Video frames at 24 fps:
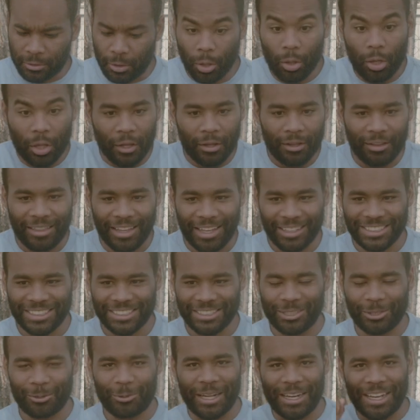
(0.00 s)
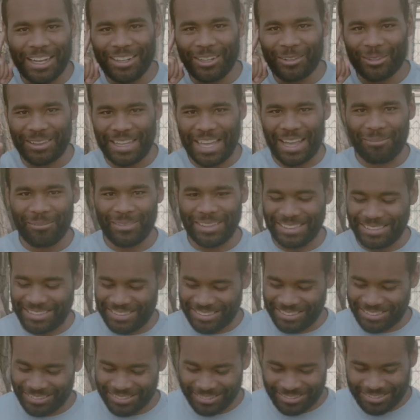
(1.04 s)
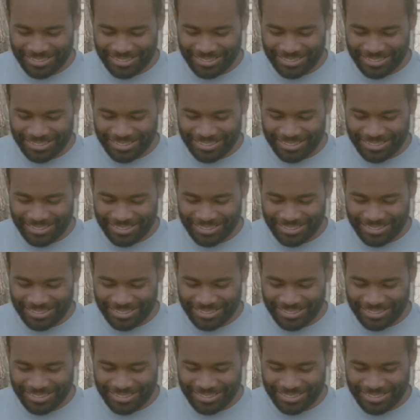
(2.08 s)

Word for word: Oh, that's a good one. I know what that means.